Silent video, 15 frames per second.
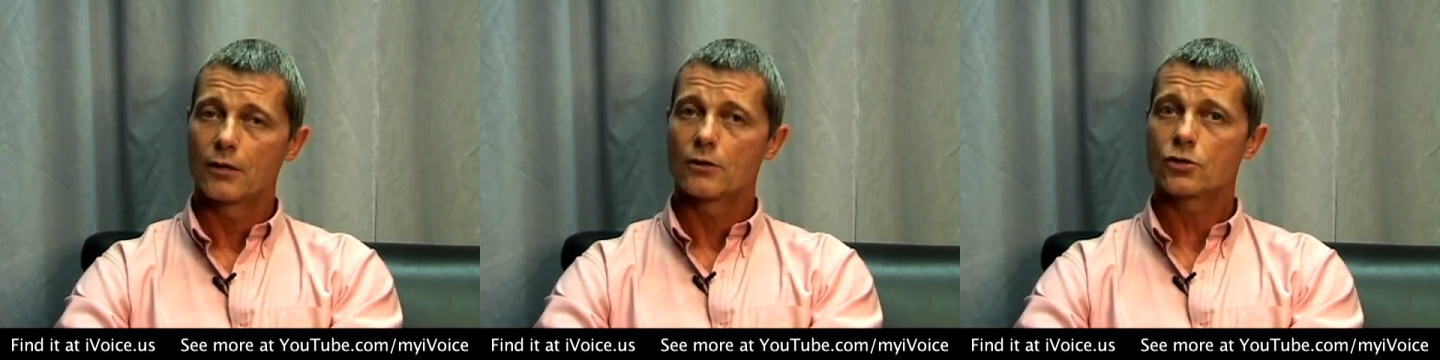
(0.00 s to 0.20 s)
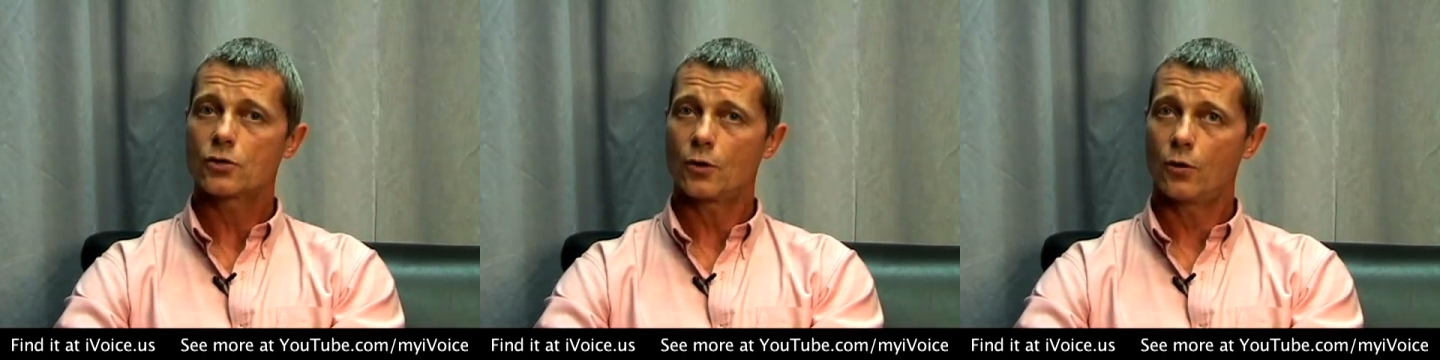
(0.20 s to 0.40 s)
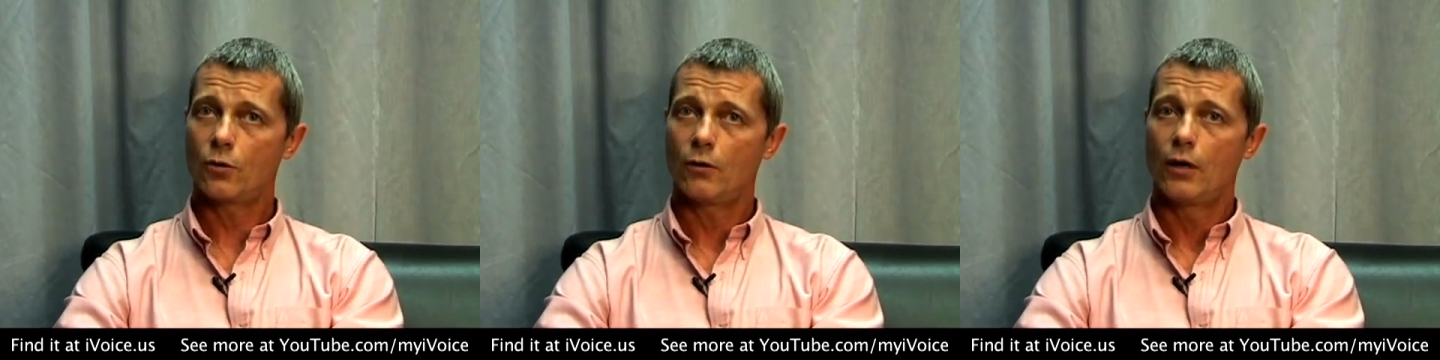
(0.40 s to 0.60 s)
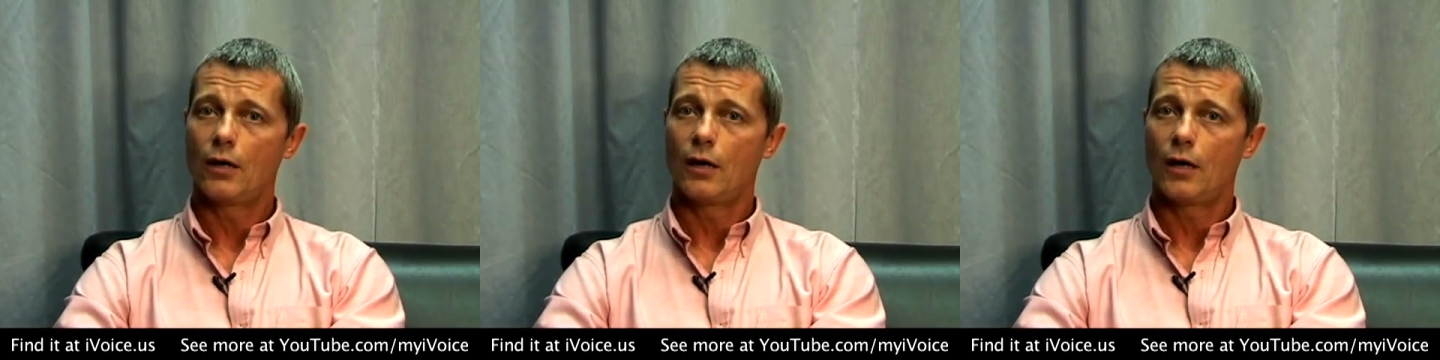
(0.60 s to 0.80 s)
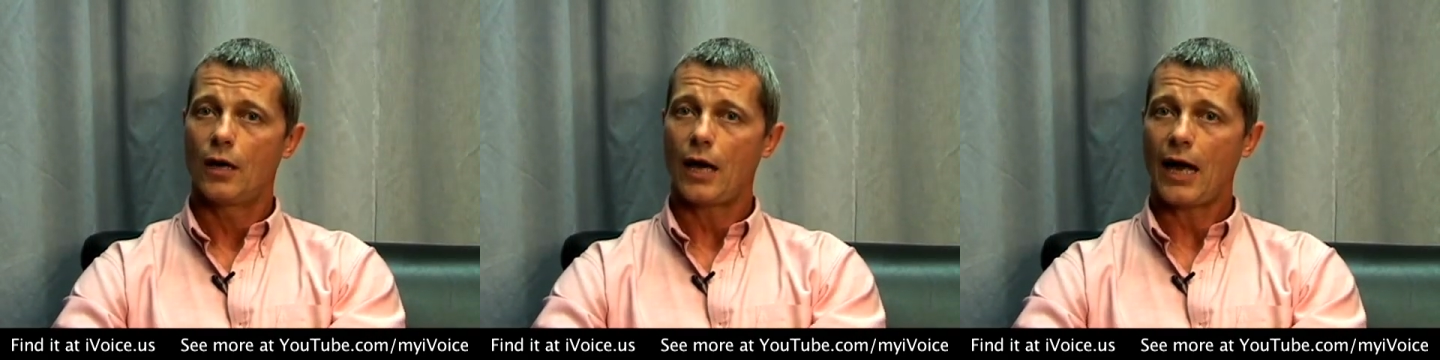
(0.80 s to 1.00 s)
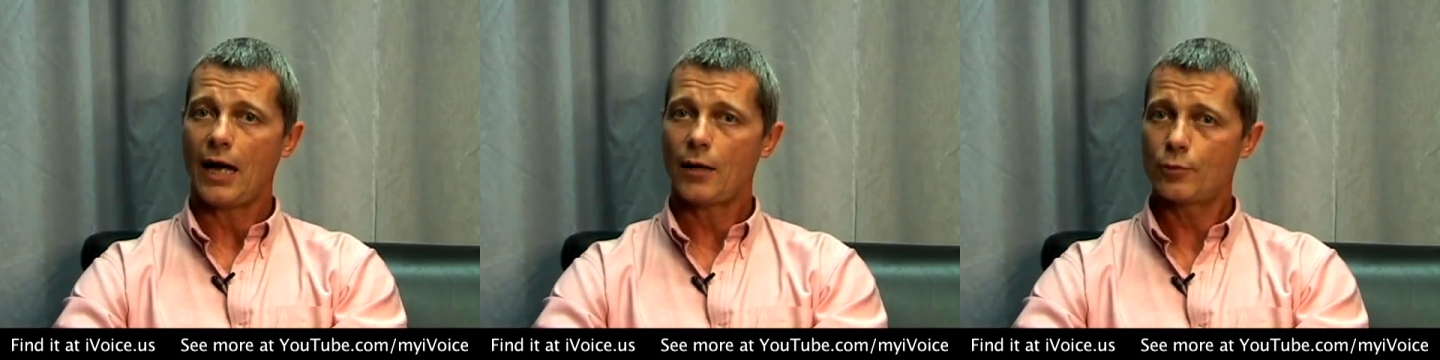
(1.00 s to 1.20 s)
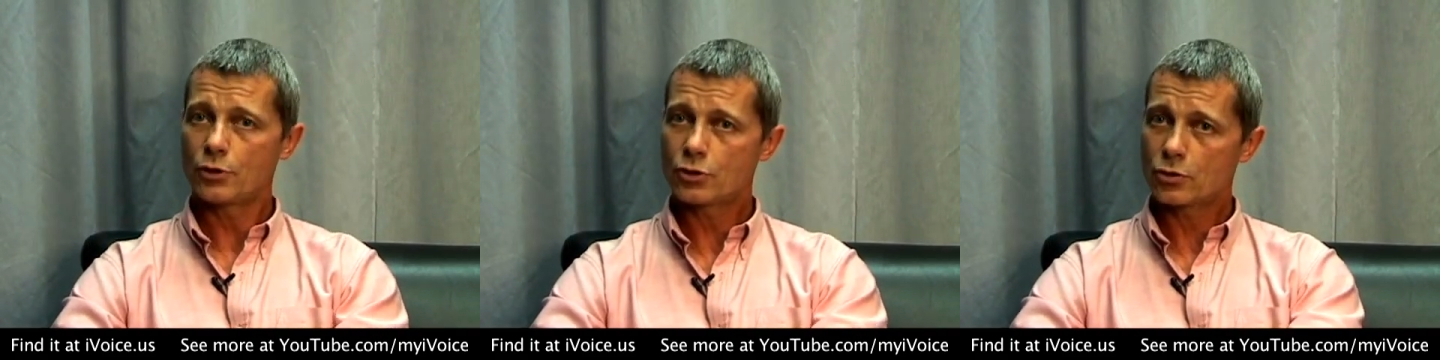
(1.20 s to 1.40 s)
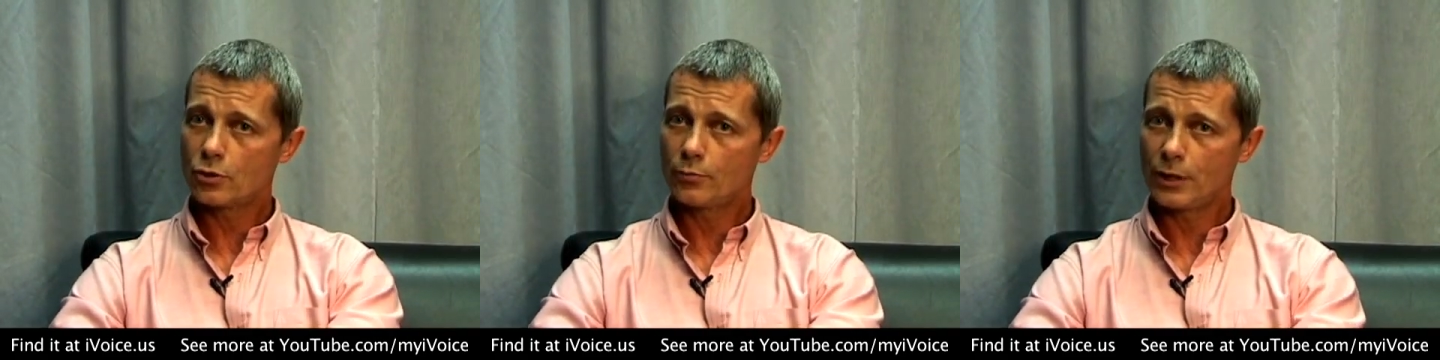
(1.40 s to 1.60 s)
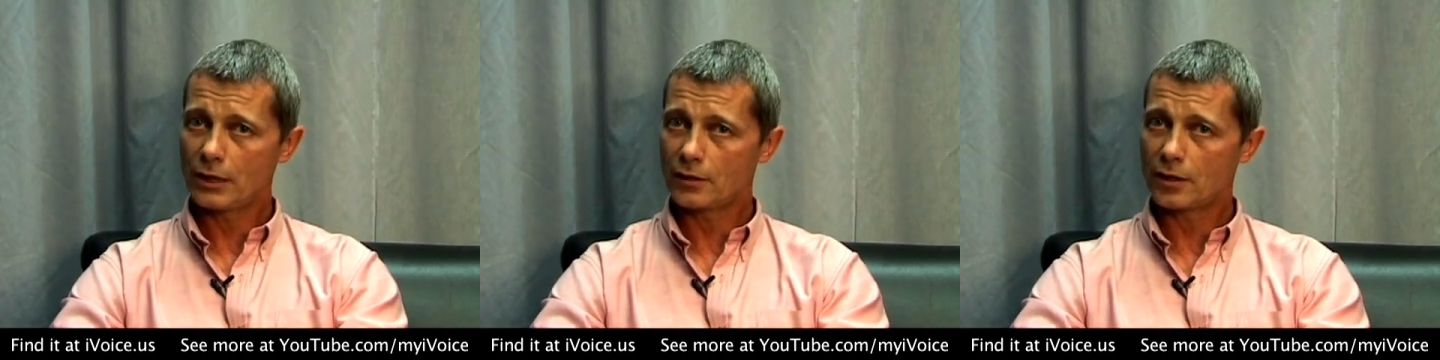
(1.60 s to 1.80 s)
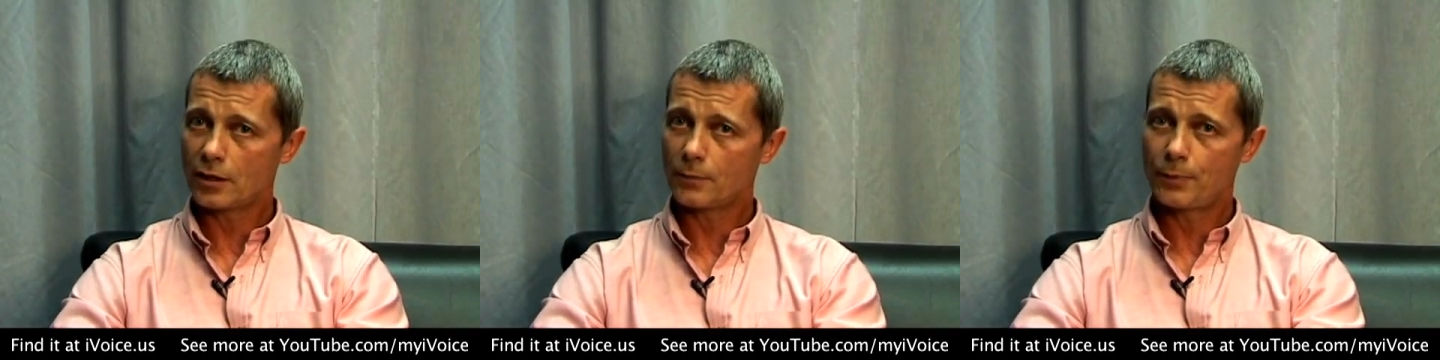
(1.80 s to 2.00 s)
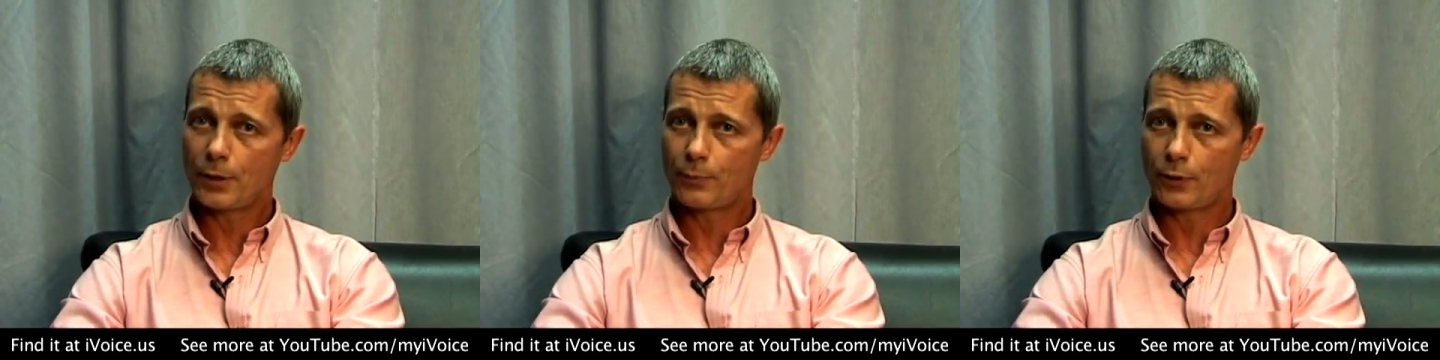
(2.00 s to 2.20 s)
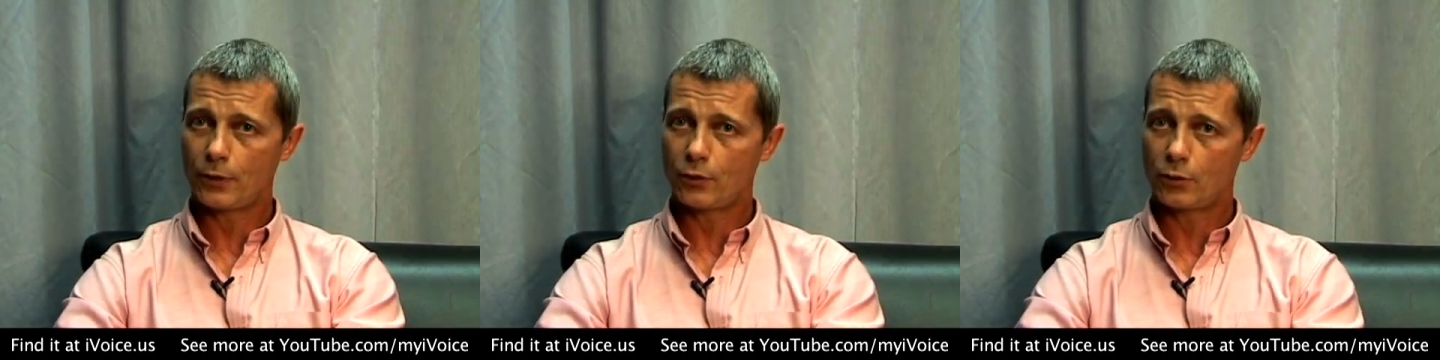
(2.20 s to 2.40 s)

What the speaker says: So I am assuming that people